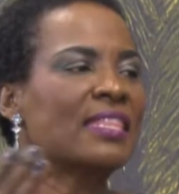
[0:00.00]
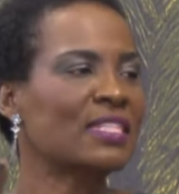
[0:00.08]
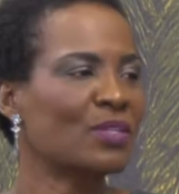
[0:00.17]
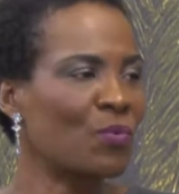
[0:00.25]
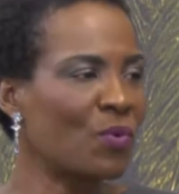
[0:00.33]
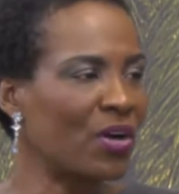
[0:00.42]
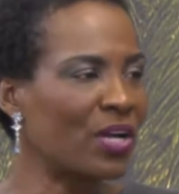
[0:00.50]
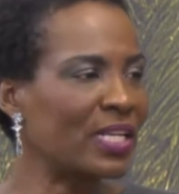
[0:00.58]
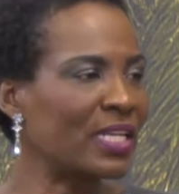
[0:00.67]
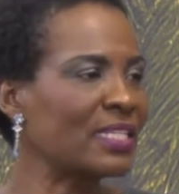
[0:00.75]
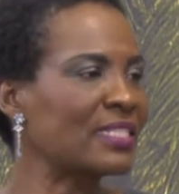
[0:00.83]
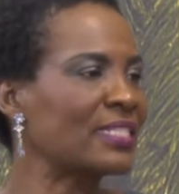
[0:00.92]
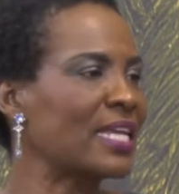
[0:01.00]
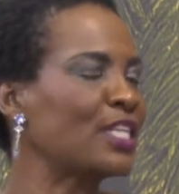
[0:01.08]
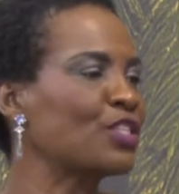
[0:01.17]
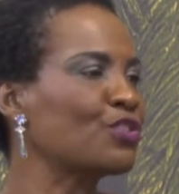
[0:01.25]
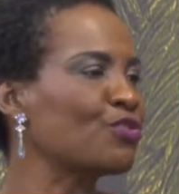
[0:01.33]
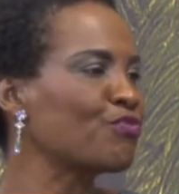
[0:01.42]
there's a warning
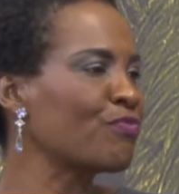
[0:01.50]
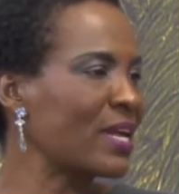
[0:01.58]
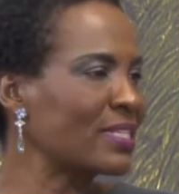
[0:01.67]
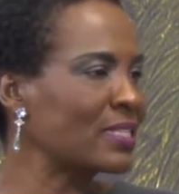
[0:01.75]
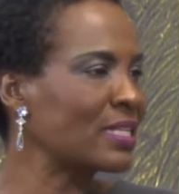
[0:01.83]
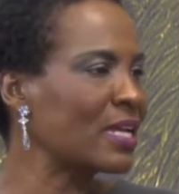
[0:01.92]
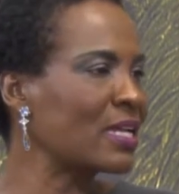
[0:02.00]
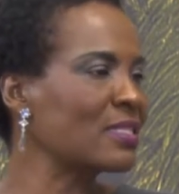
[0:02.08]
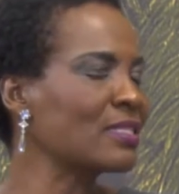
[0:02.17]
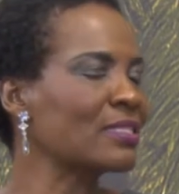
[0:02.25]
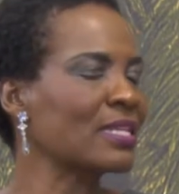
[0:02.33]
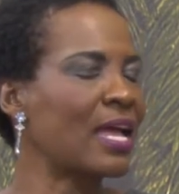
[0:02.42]
sent to residents